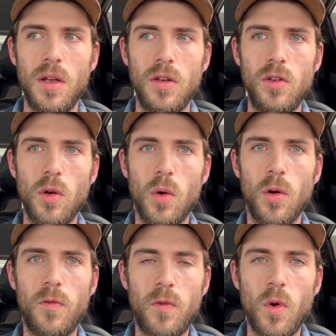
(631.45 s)

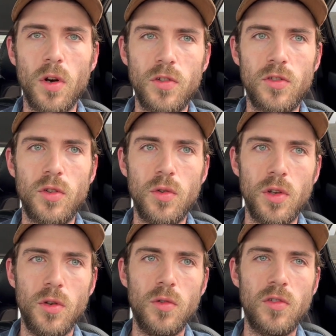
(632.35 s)
you're forced to
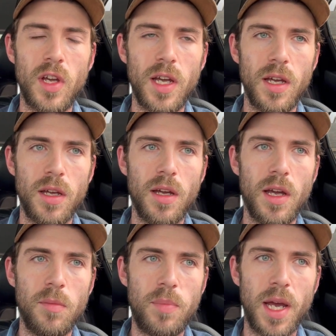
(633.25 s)
use
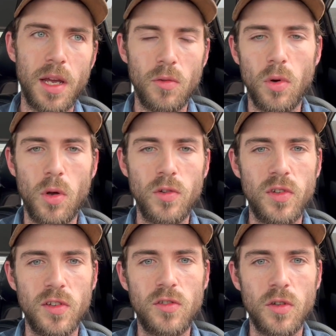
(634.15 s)
a payroll
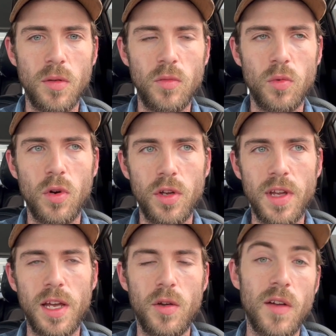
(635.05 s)
system to where
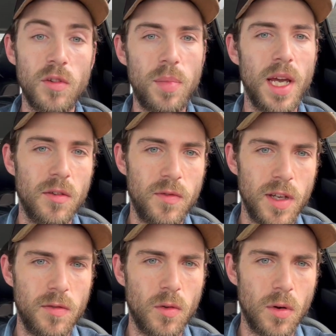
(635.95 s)
that you have to pay a
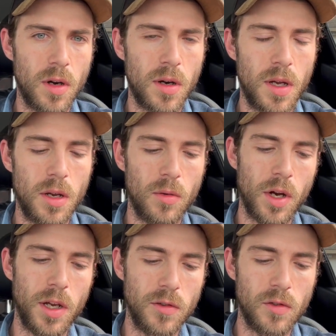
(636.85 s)
fee for,
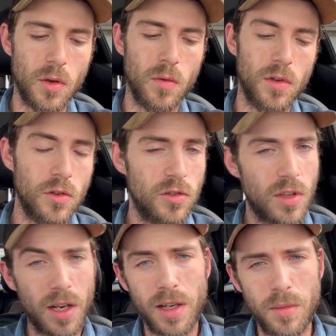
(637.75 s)
right? So you just
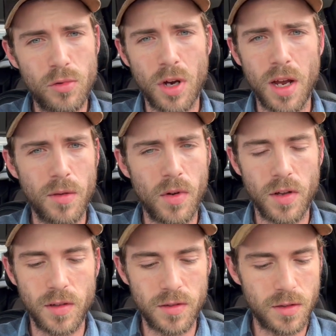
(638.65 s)
got to keep track of
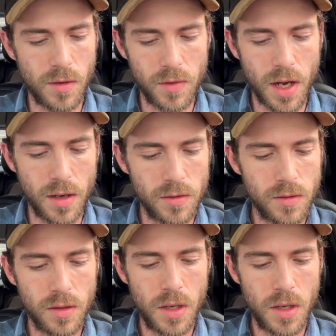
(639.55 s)
all this stuff, guys.